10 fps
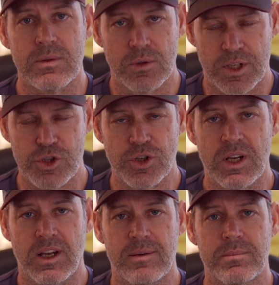Look at your
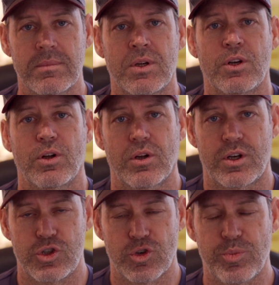game, look
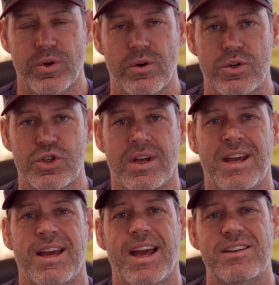at your approach,
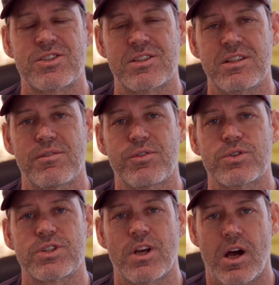and see if
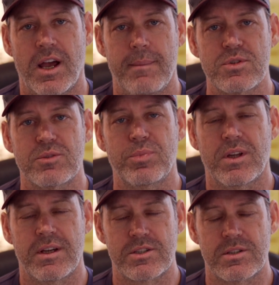there's times and
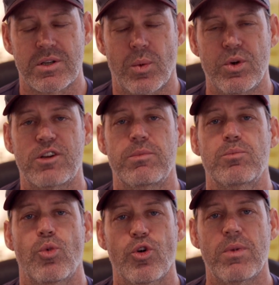places where you can be
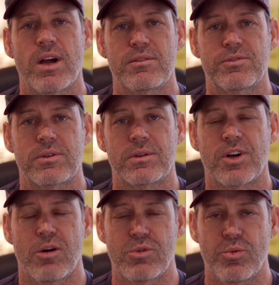more mindful
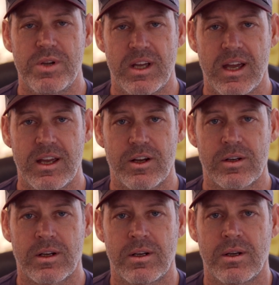about being
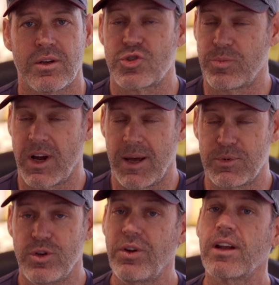anchored. So,
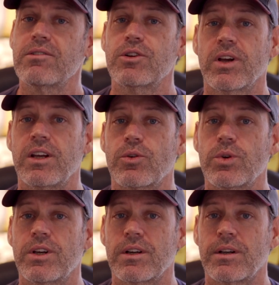perhaps you can have a great
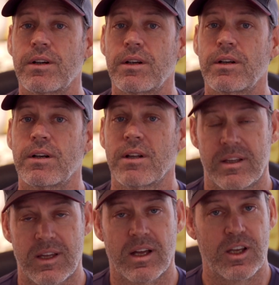career
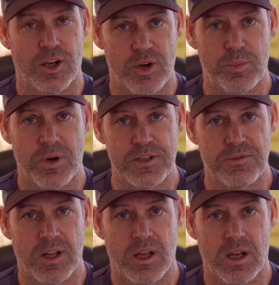like that Carey Price
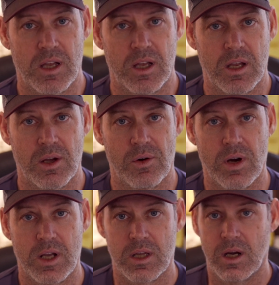fella
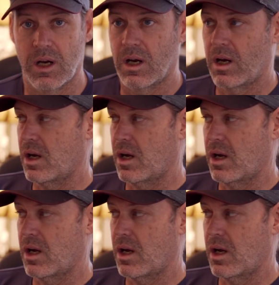right there.